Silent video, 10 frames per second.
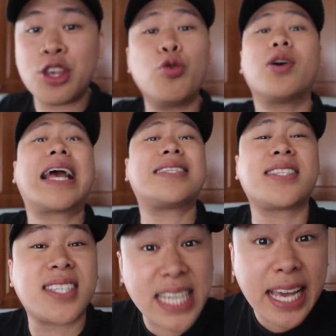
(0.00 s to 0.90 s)
You will get
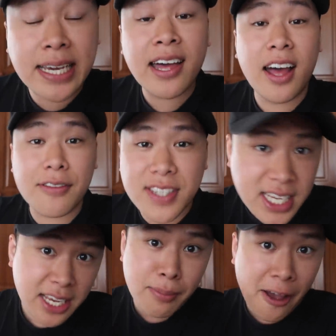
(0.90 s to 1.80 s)
sick of
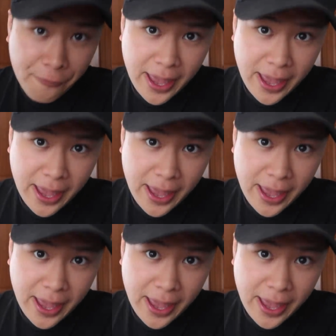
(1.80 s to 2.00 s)
seeing my